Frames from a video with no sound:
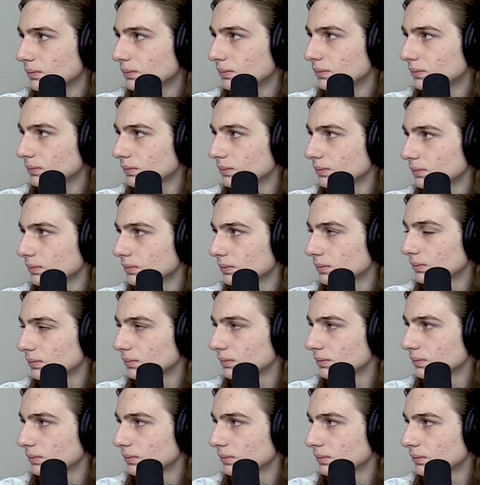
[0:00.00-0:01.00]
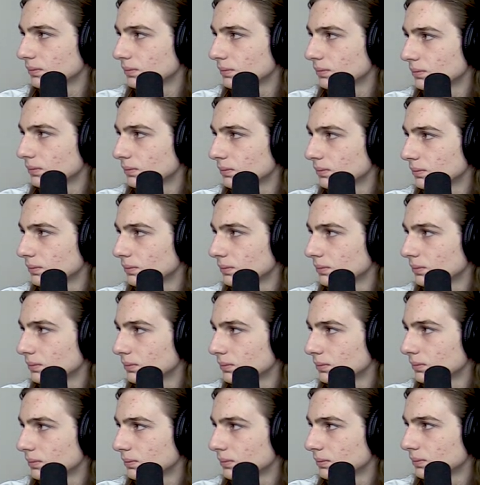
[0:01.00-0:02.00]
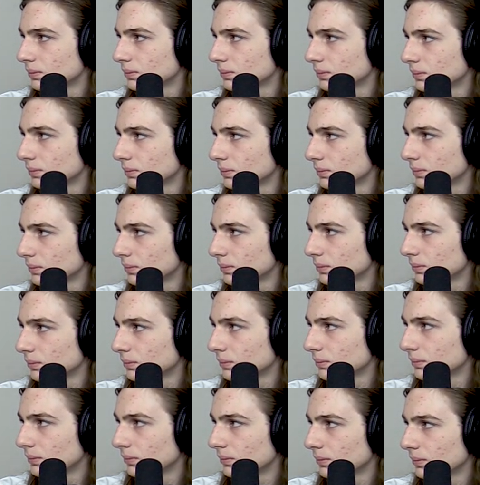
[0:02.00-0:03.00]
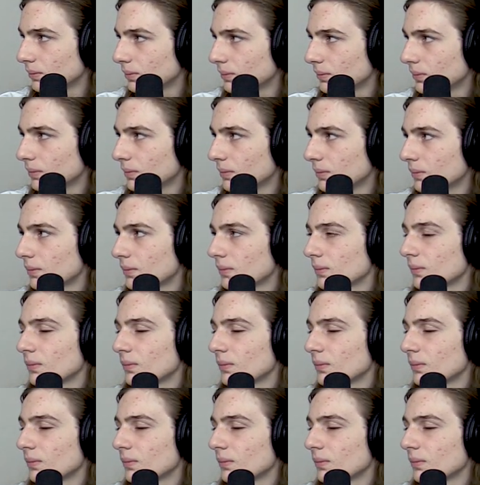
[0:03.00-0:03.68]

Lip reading: [no speech]